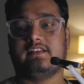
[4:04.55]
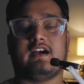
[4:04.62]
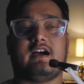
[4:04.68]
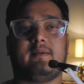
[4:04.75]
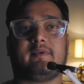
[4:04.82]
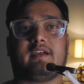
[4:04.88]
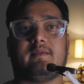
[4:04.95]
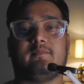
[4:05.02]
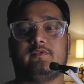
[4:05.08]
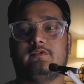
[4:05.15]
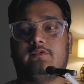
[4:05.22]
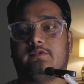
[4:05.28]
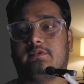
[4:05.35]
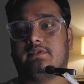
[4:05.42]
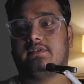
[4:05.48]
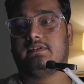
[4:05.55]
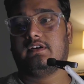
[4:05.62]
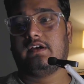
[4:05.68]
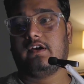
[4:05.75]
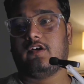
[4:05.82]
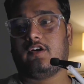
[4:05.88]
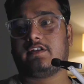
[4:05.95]
the arm can move,
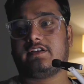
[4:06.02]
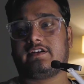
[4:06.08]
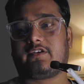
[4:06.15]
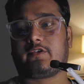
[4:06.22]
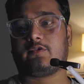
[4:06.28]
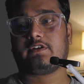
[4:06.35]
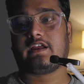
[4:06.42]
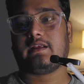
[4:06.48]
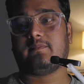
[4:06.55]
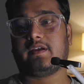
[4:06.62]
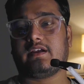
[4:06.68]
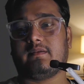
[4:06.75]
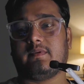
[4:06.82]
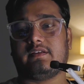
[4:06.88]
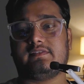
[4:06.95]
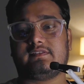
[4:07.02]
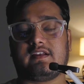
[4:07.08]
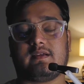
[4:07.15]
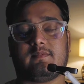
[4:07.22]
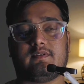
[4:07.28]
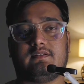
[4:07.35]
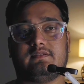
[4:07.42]
or the drone can become
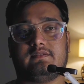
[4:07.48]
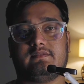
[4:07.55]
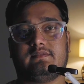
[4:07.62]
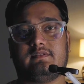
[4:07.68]
unstable.